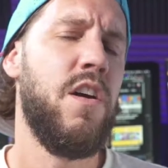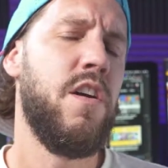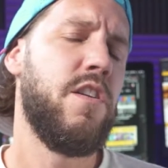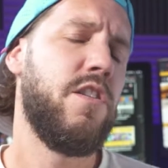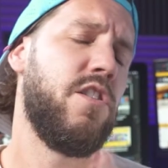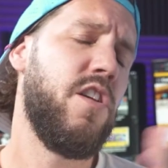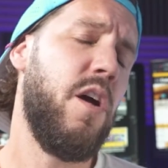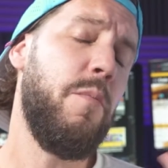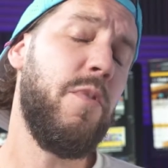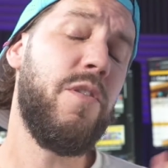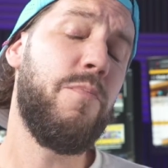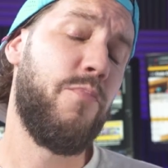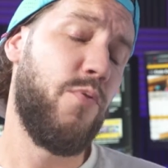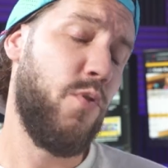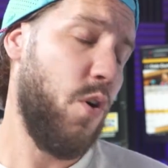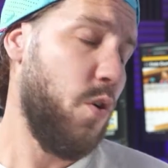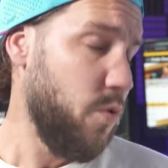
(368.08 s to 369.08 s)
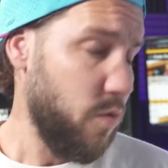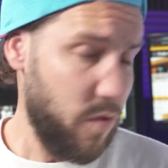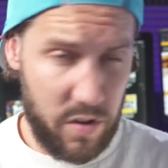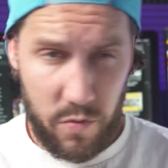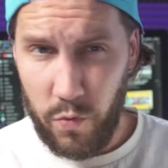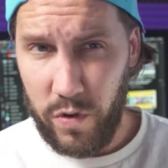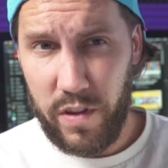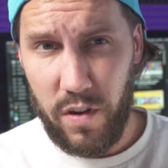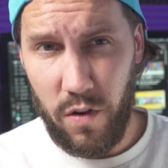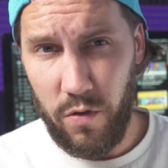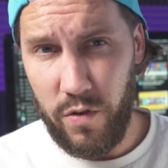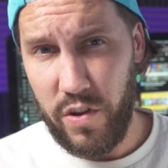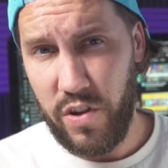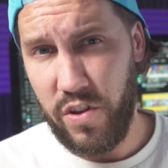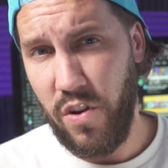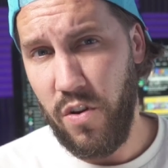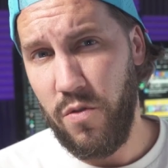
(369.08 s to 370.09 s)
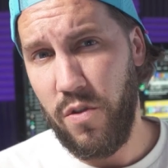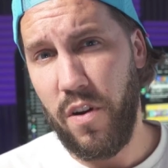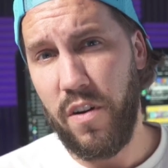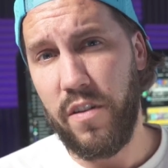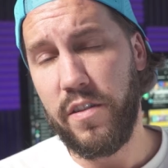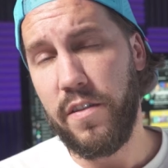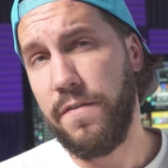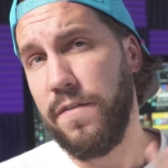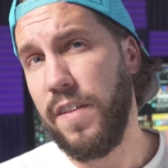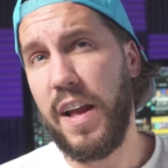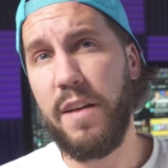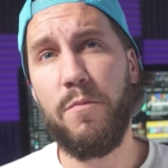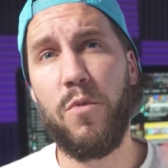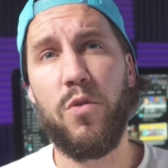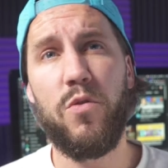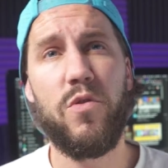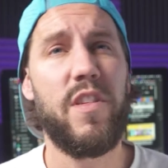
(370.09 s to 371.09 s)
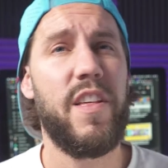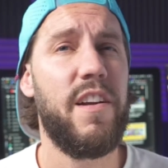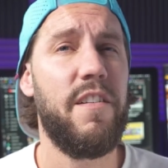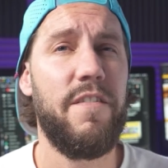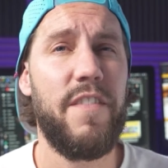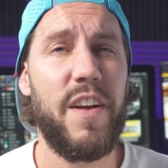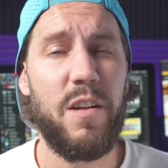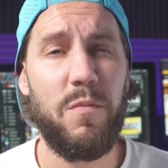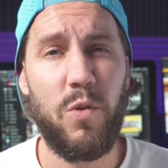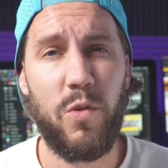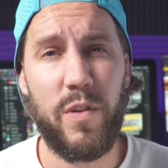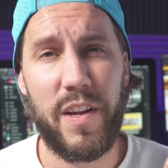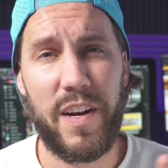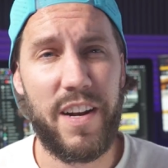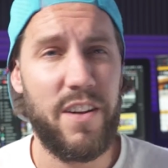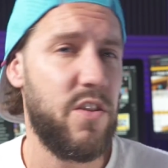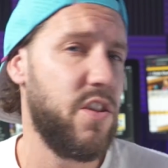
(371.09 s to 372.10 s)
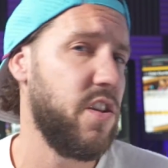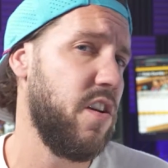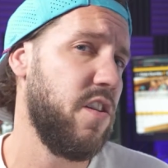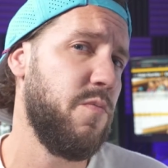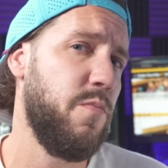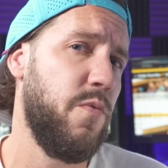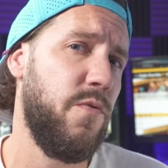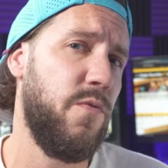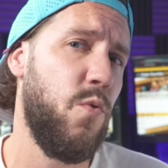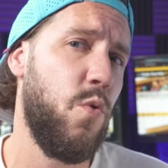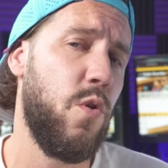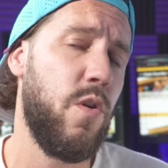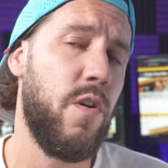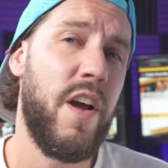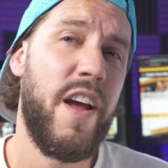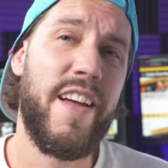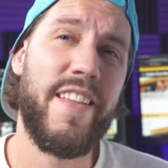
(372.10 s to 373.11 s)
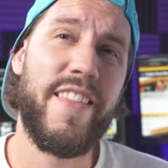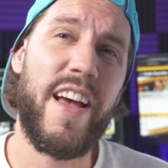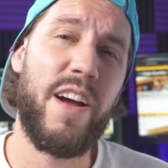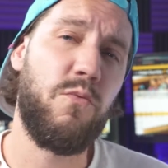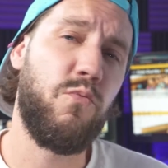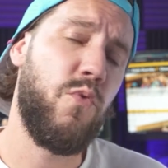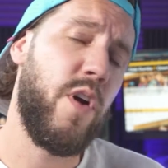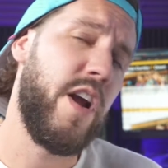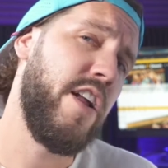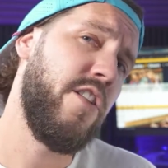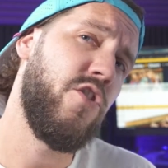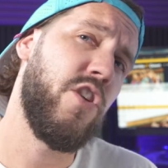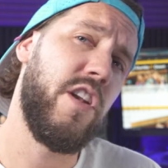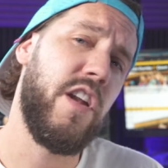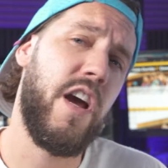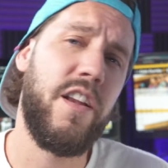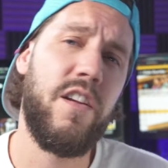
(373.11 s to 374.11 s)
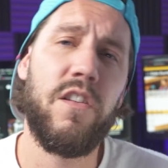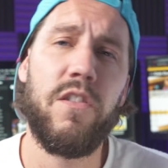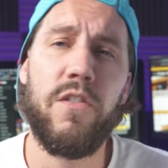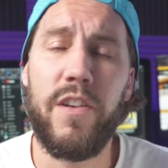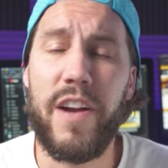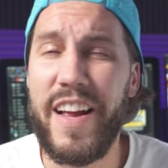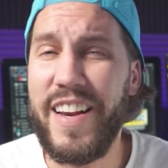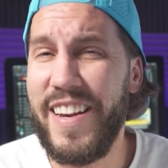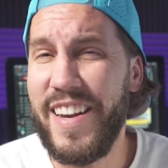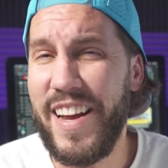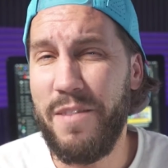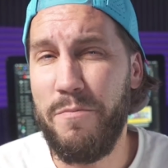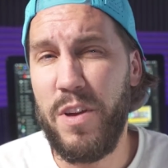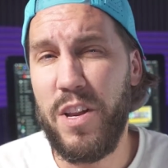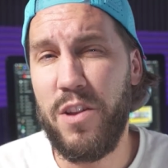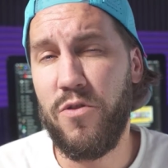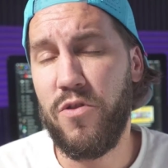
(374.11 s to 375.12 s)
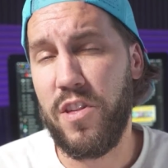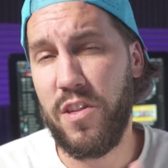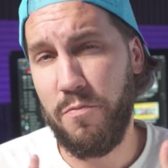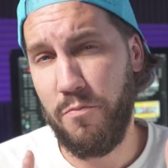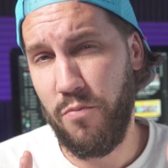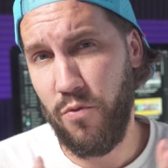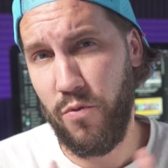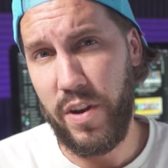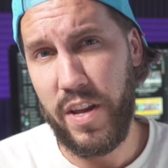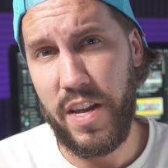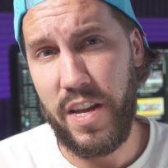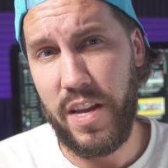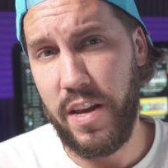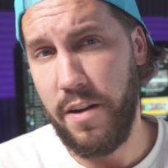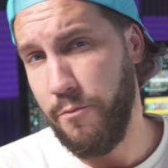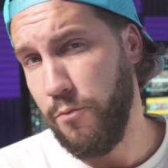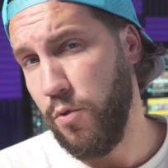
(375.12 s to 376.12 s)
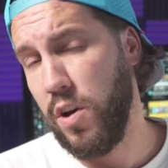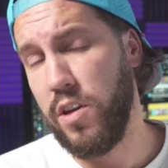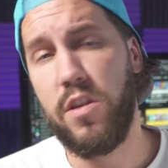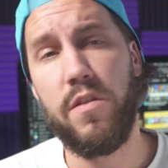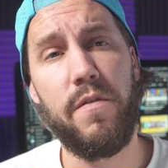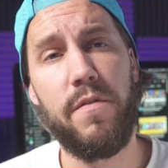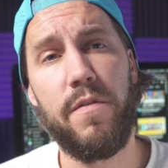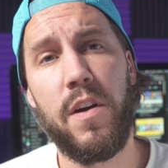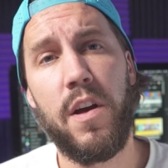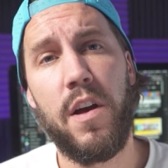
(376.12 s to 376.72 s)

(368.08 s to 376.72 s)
Some of the pros with the Holystone are the flight modes that are available that I discussed before. That range at 999 meters is pretty impressive.